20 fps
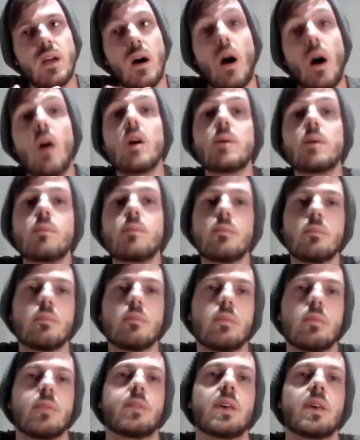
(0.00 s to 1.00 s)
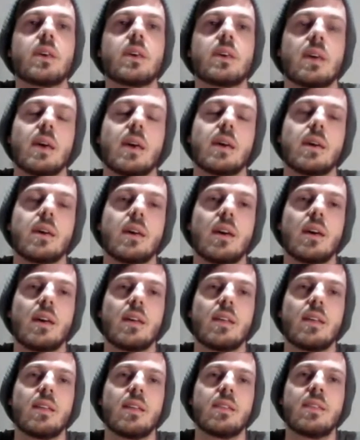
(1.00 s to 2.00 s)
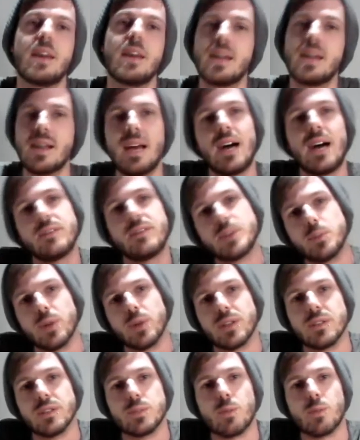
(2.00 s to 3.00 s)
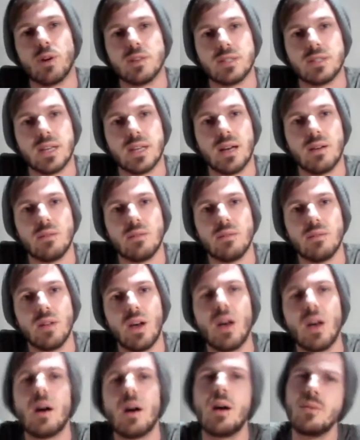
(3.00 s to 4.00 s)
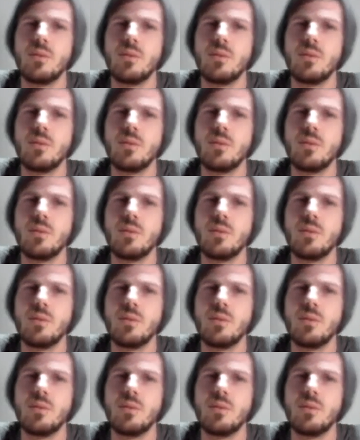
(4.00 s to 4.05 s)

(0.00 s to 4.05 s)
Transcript: I'm thinking they're going to have to bring this price down,